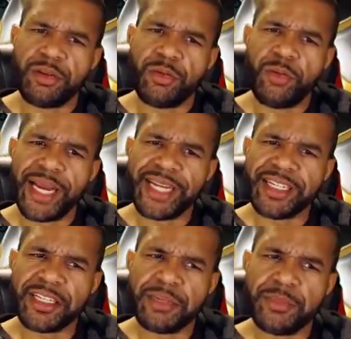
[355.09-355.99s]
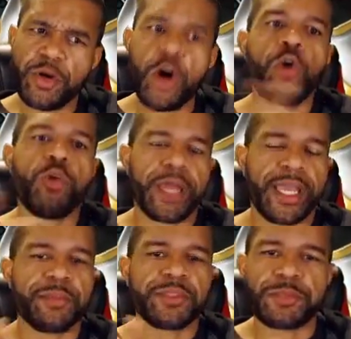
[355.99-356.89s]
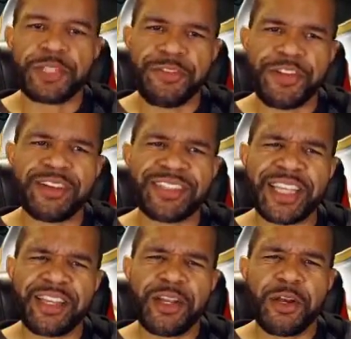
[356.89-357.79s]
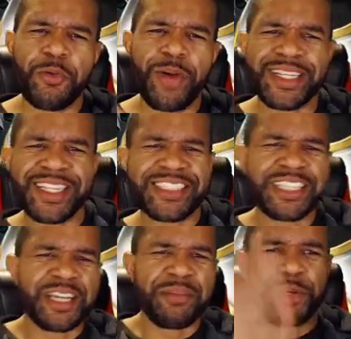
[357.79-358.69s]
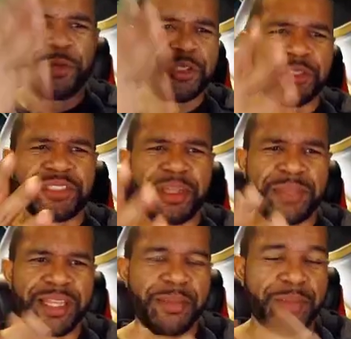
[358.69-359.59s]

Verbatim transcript: Why did Kamun? Oh, okay. I'm trying to figure out. I was like, why did I see Kamun do something?